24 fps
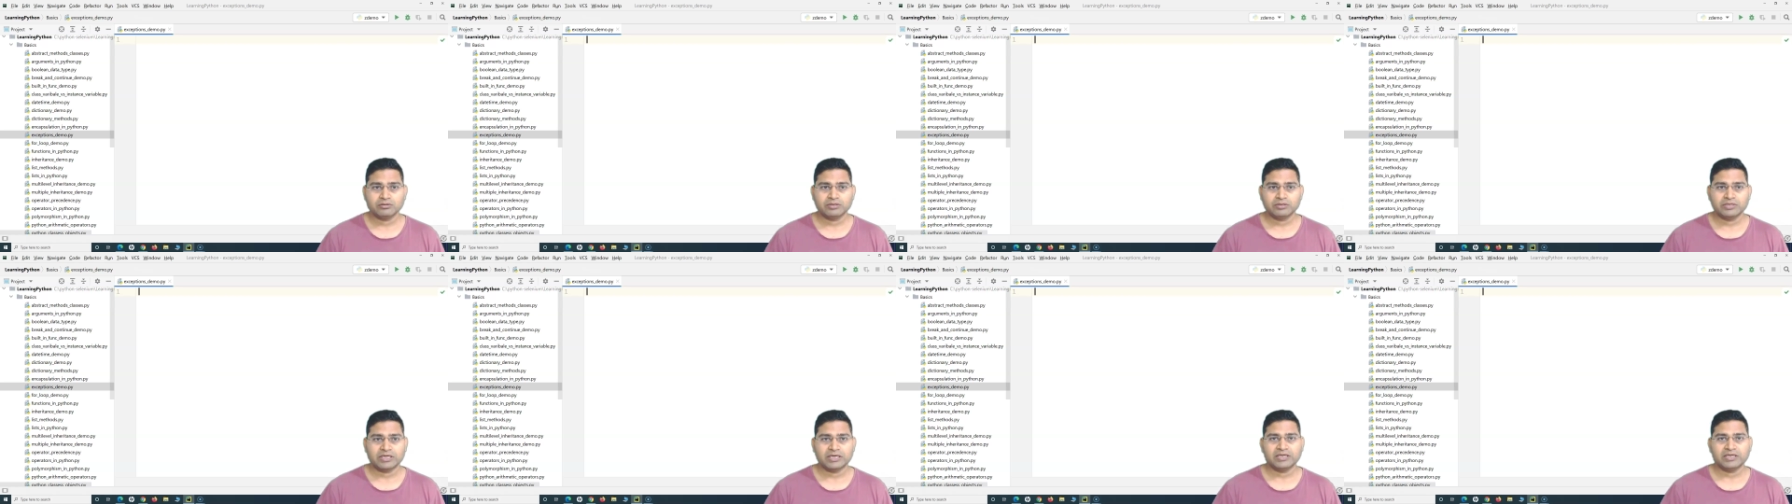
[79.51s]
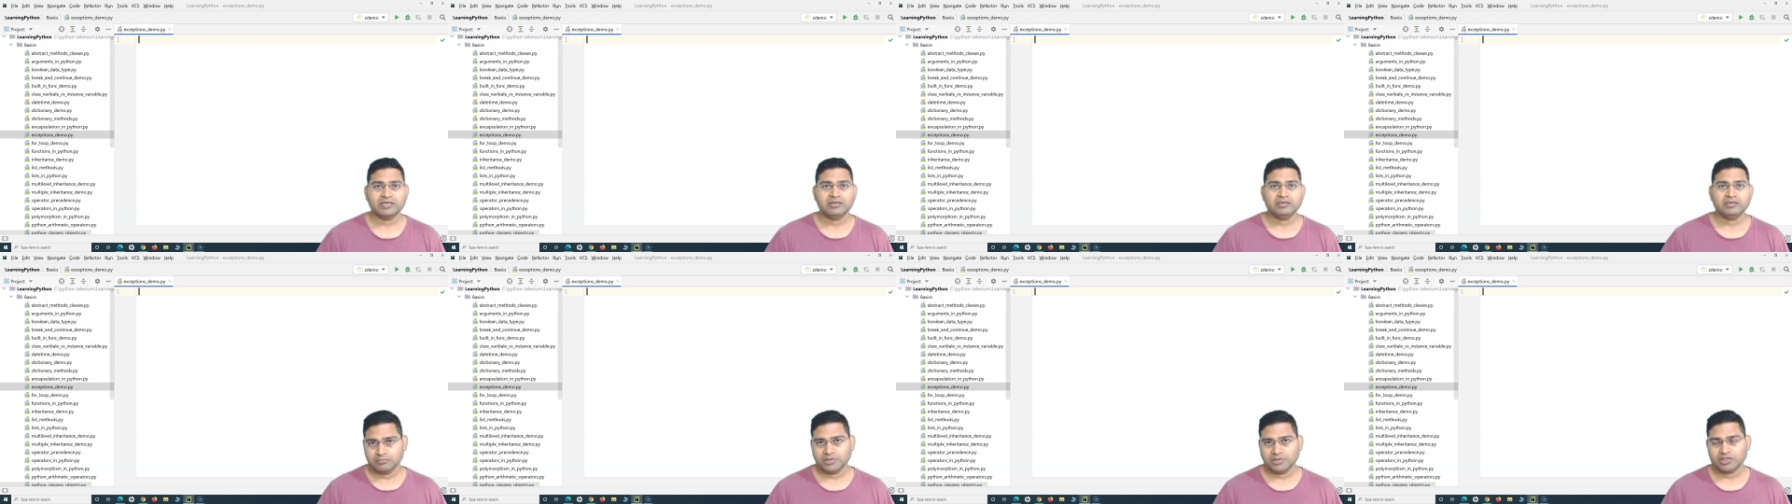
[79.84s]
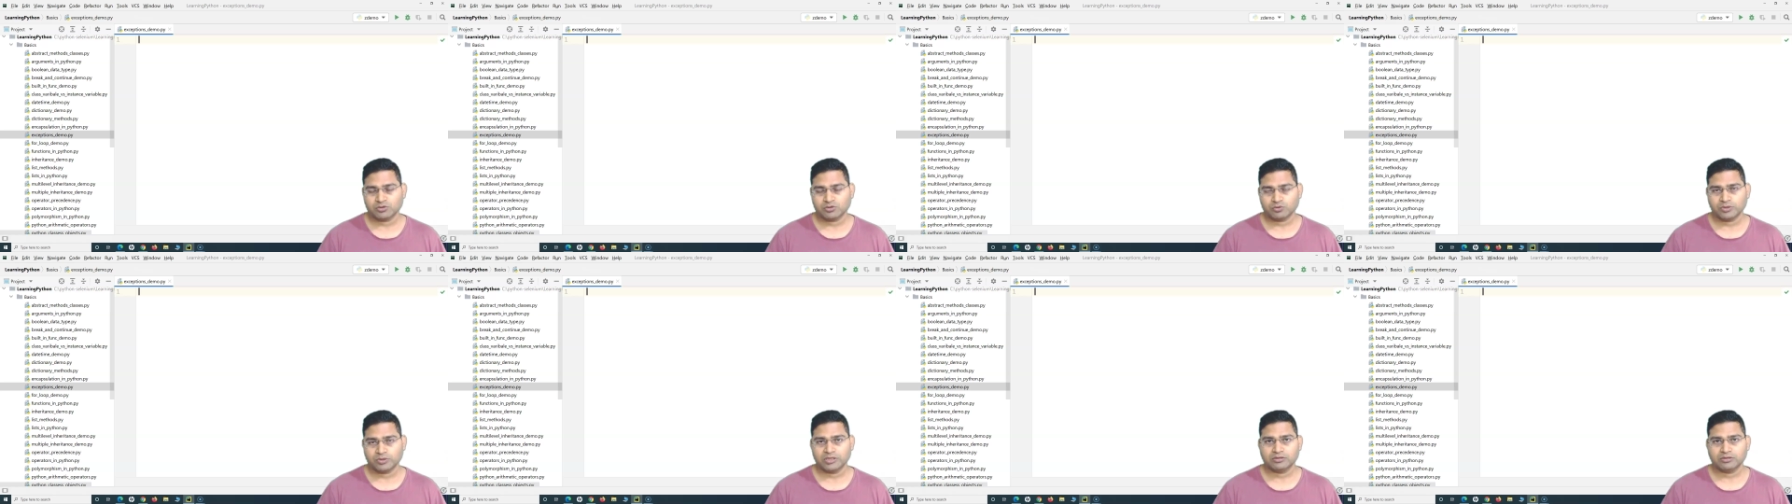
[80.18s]
then
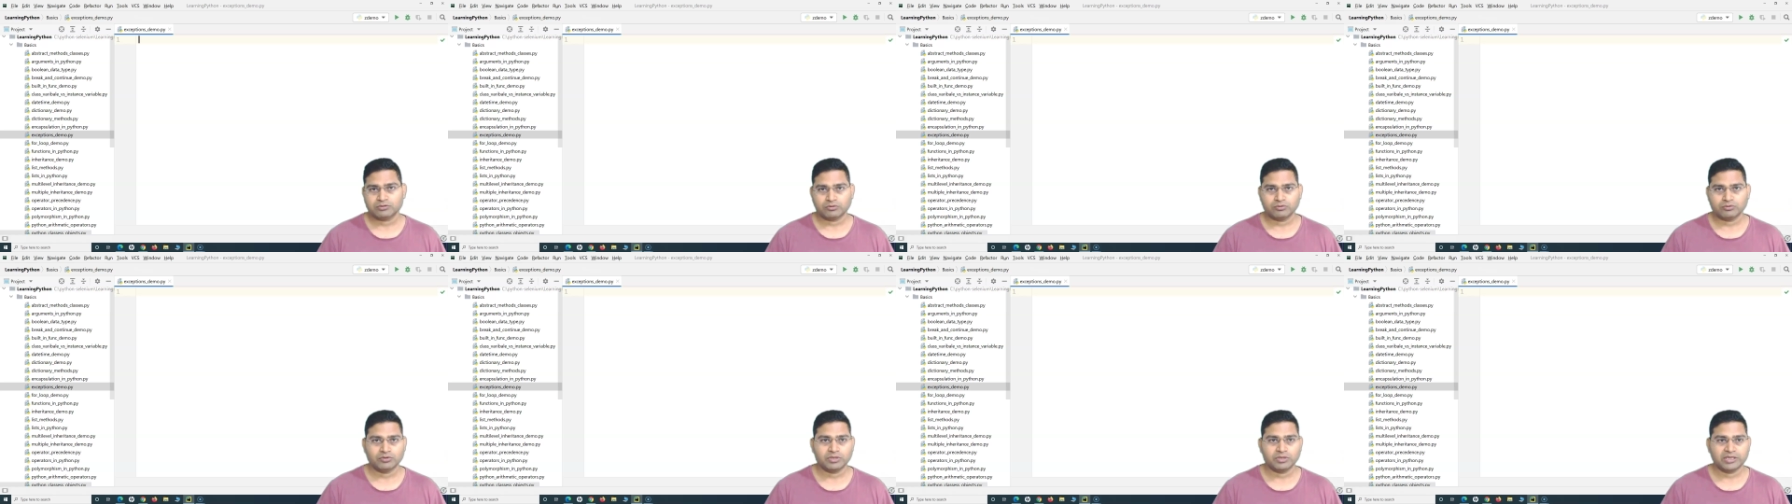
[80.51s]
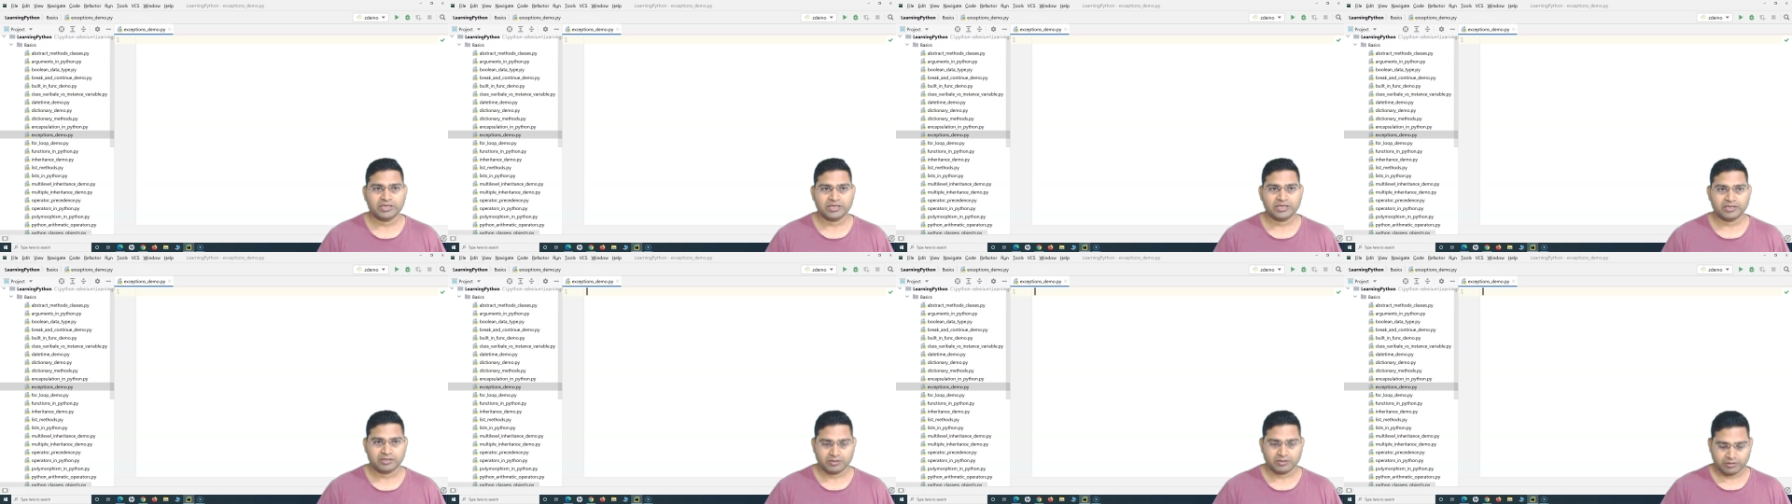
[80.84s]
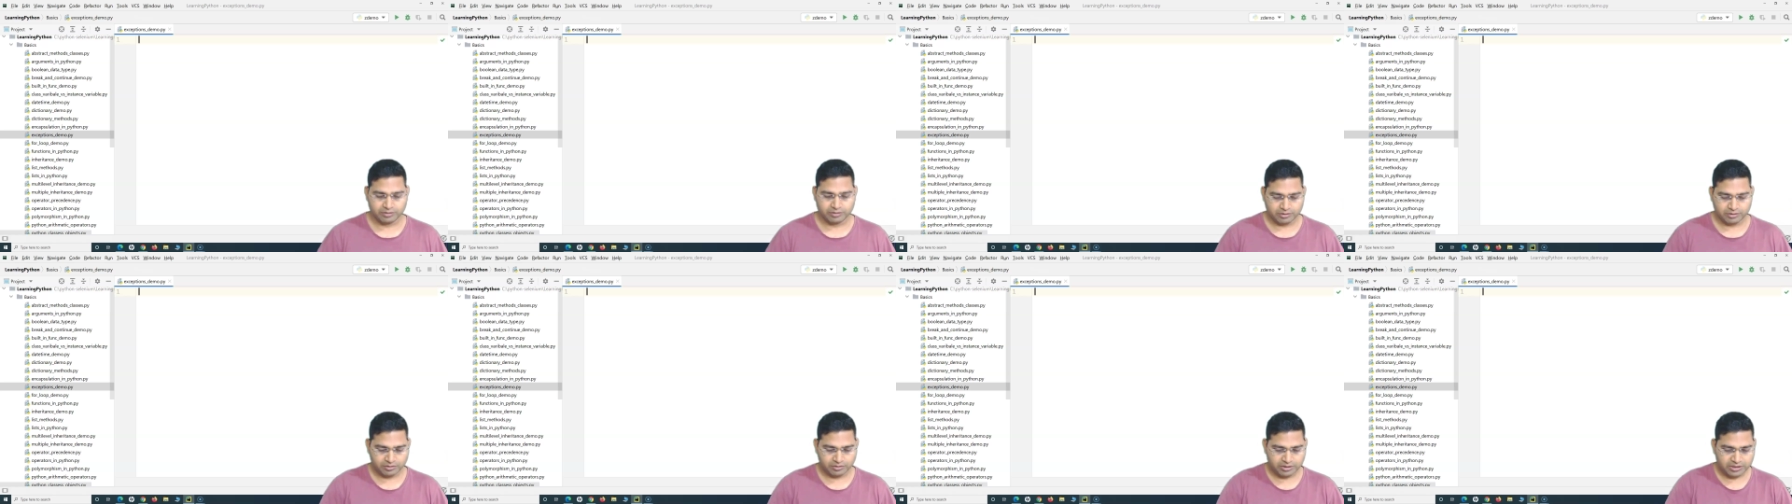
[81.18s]
it will throw an
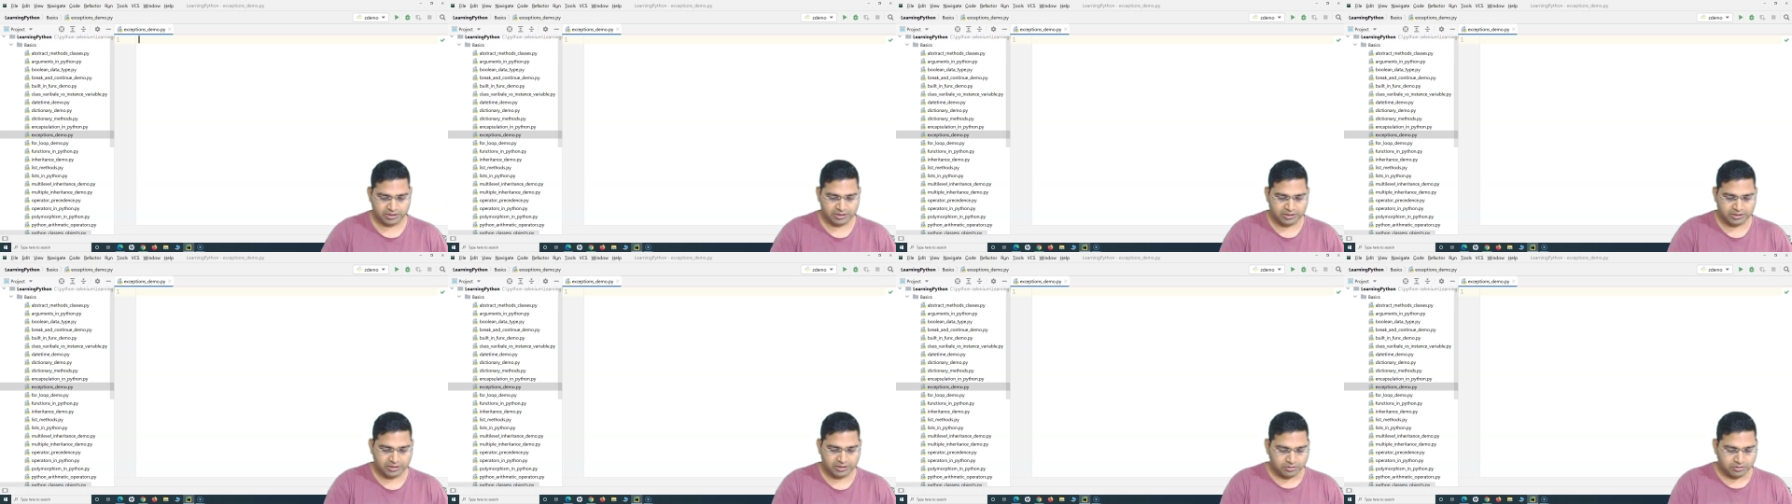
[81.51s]
error okay